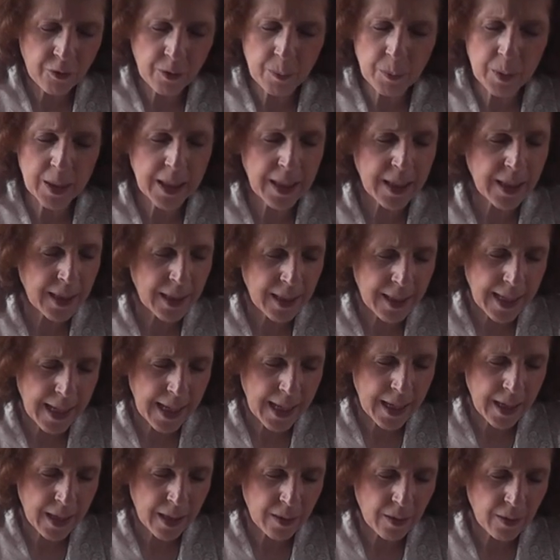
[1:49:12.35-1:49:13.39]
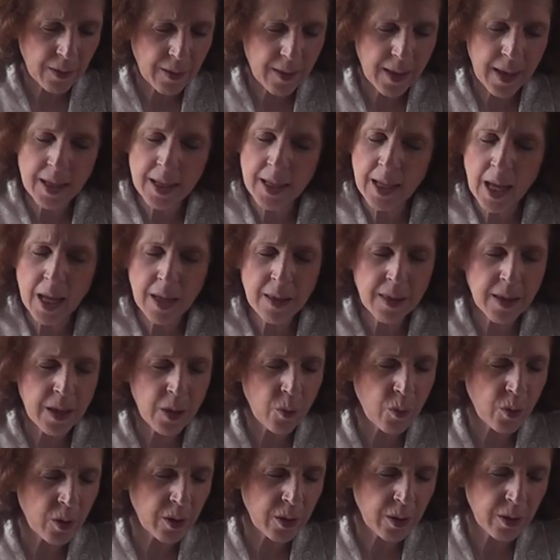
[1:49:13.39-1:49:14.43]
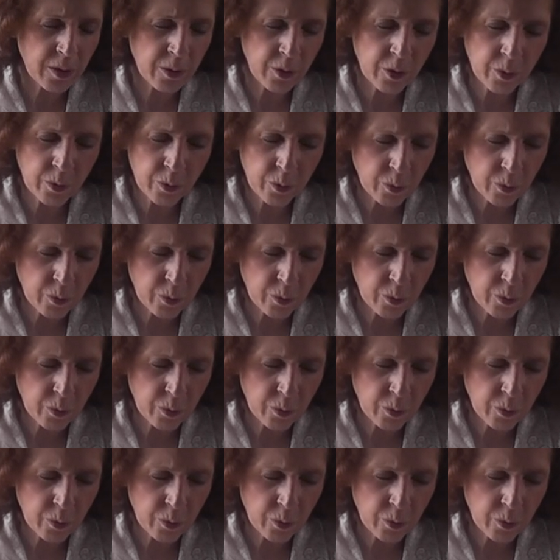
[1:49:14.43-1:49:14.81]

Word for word: from beginning to end, that nothing will